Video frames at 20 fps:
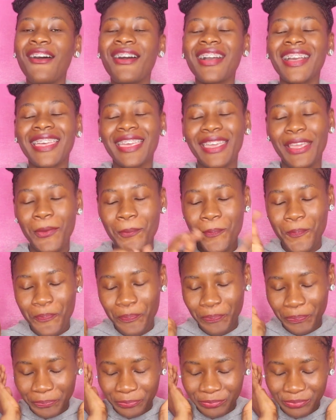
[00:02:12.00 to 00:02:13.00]
Okay,
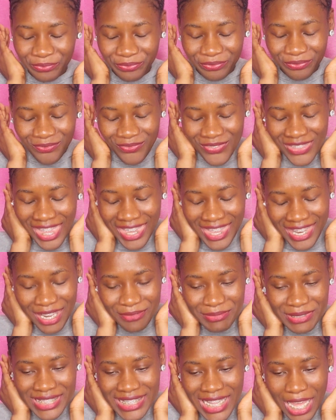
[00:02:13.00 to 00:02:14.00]

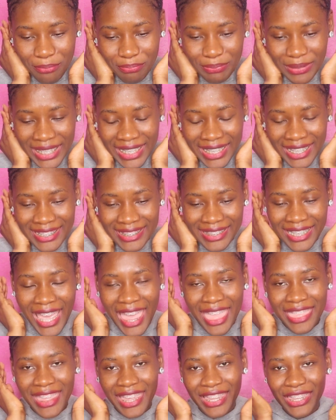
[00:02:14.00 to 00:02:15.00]
let me stop playing.
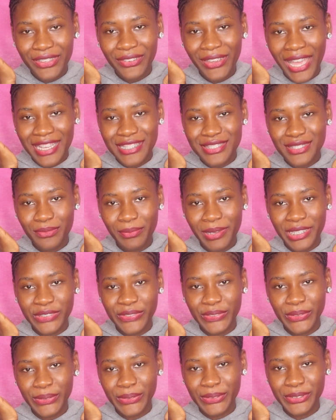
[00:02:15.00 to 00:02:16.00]
Thank you guys so
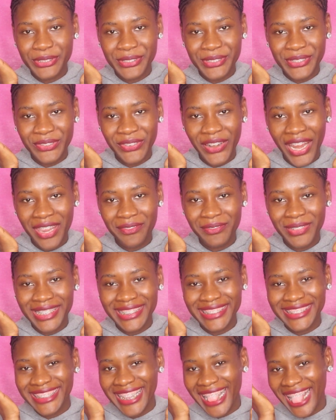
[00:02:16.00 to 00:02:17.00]
much for
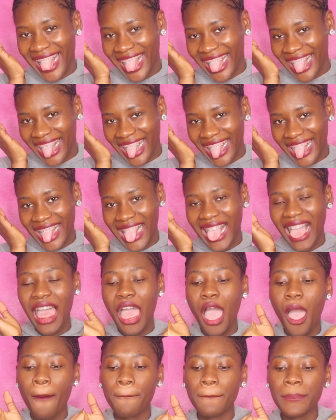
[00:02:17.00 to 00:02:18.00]
subscribing.
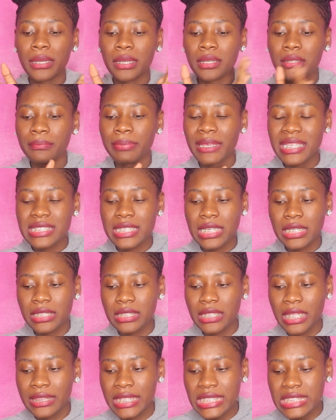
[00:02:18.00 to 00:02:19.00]
But
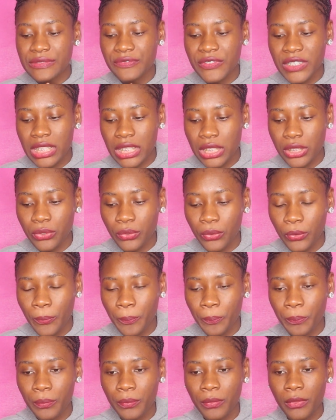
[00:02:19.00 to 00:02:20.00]
basically, in this
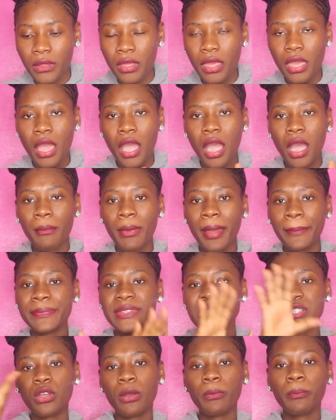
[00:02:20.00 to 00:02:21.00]
video, I'm
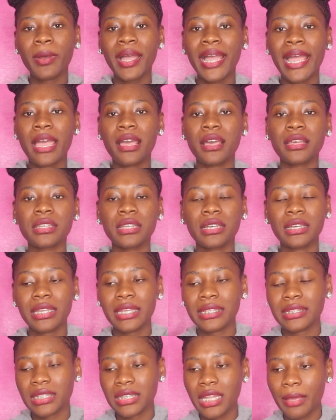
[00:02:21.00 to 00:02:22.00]
up to you. I'm
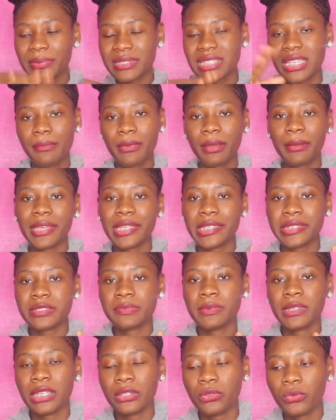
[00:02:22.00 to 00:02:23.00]
glad that I
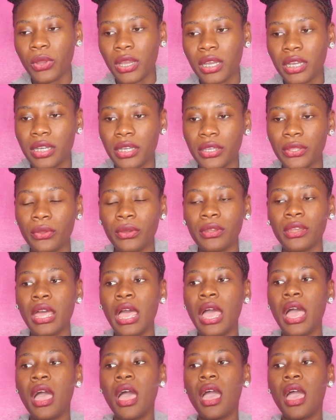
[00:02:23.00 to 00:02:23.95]
was speaking on Creole.